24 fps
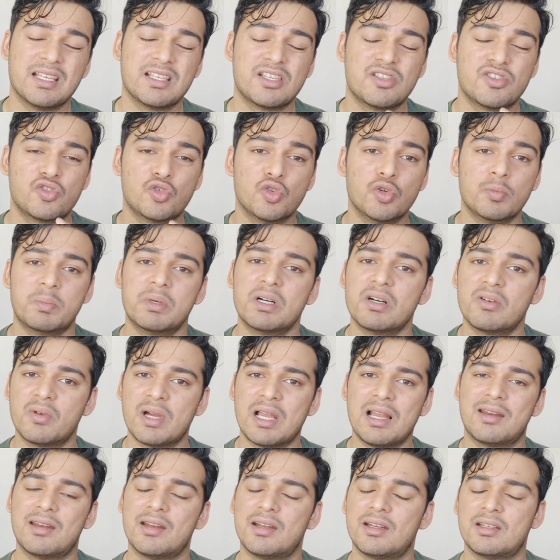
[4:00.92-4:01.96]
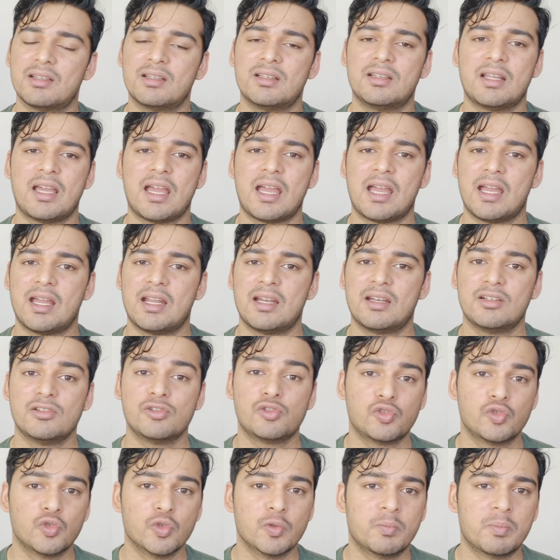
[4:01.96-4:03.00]
is super well written and
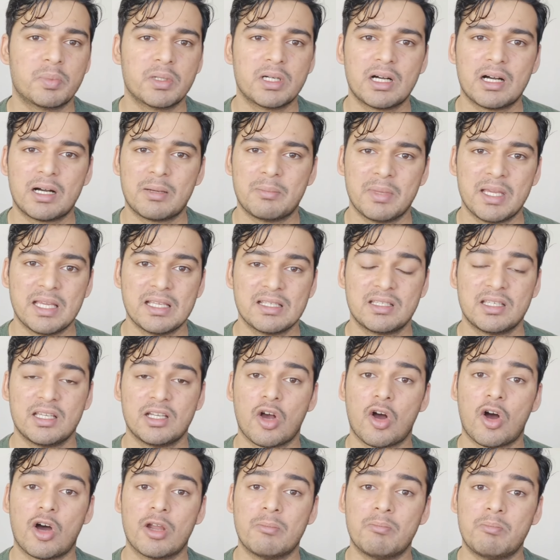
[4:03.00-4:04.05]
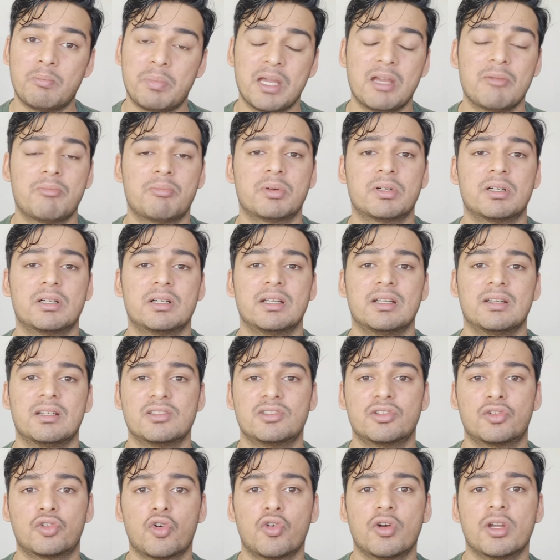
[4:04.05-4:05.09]
super amazing on paper, it
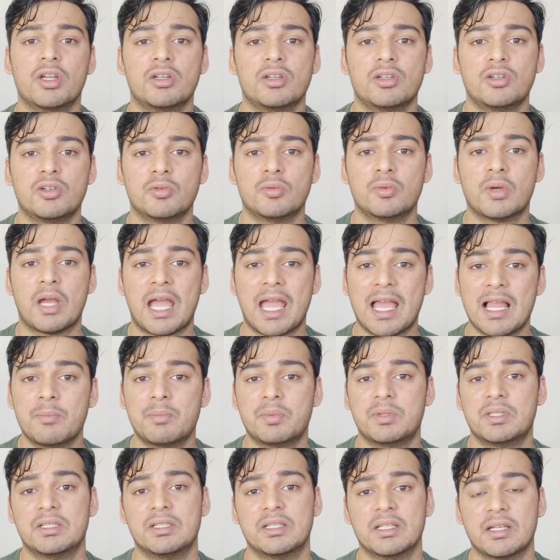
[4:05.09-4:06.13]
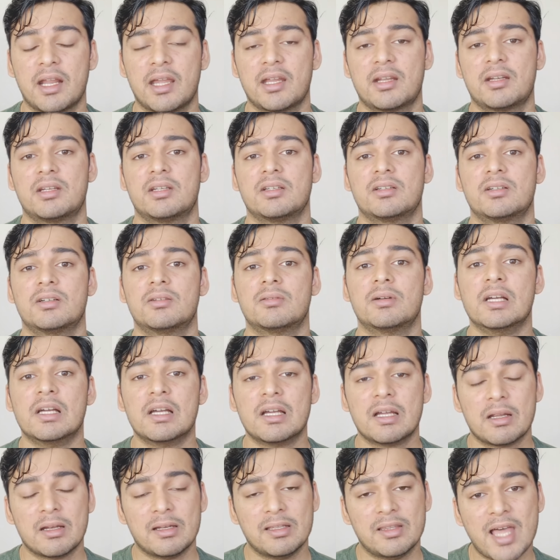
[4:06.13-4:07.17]
is going to help the director
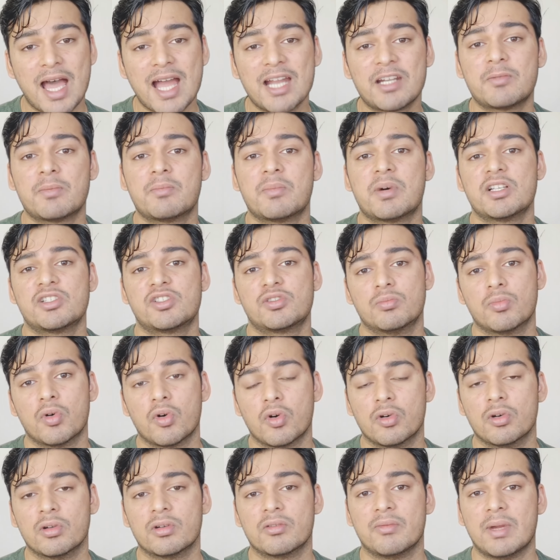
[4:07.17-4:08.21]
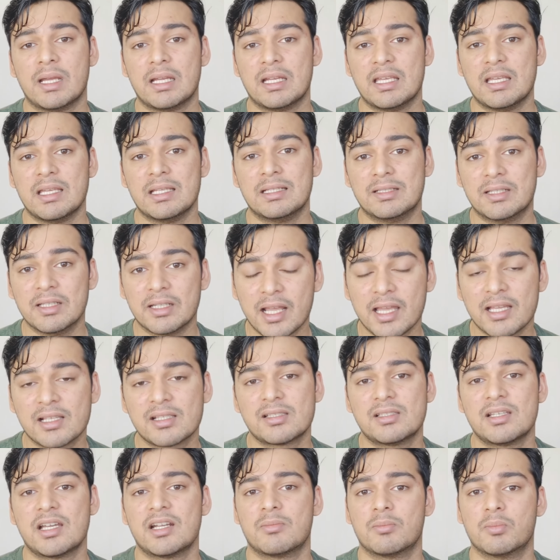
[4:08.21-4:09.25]
that much more when he
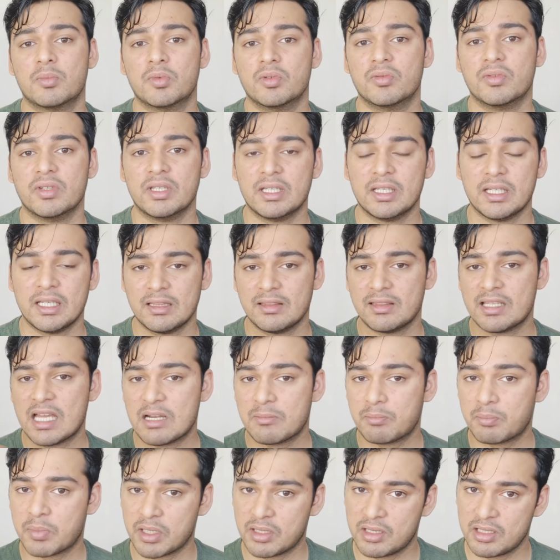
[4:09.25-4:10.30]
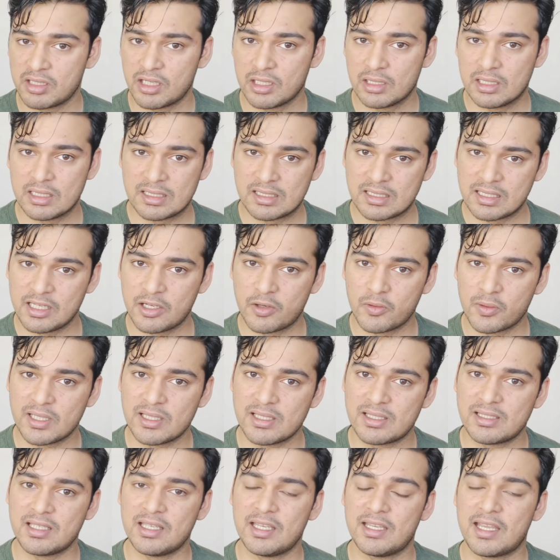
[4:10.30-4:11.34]
directs that movie in that particular
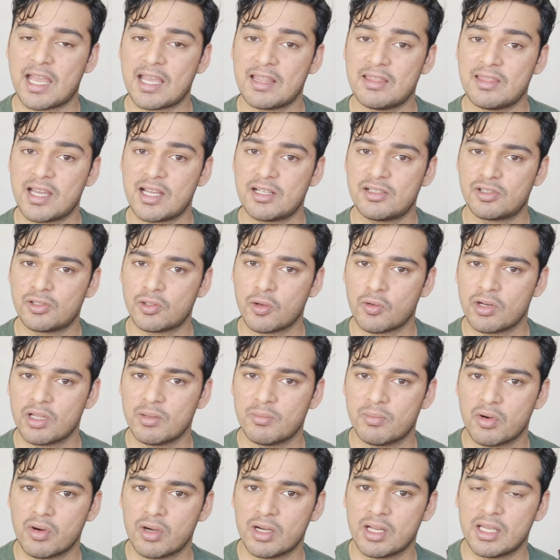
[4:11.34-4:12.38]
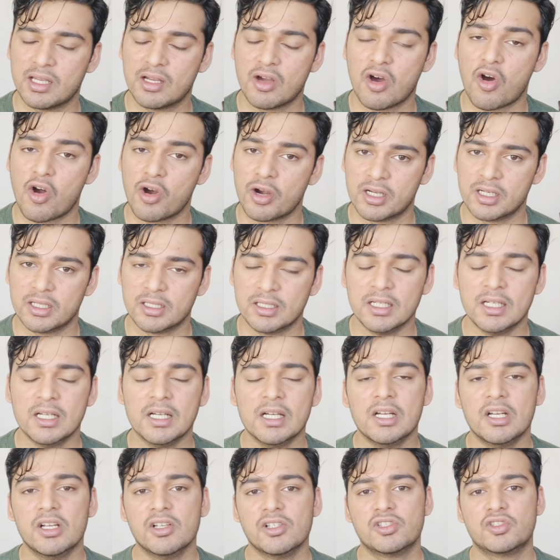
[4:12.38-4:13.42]
sequencing and that storyboarding order.
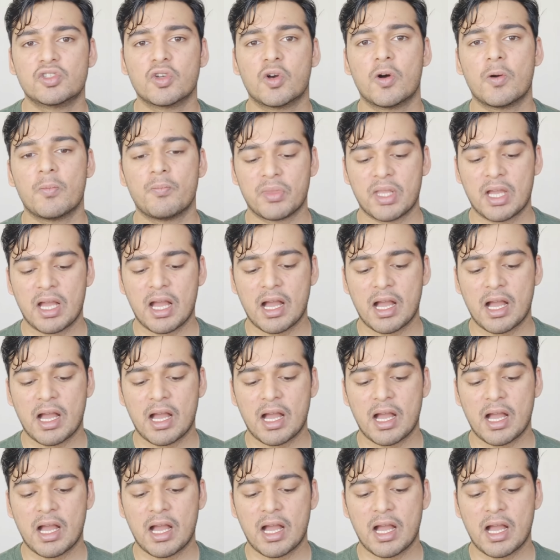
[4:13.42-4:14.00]
So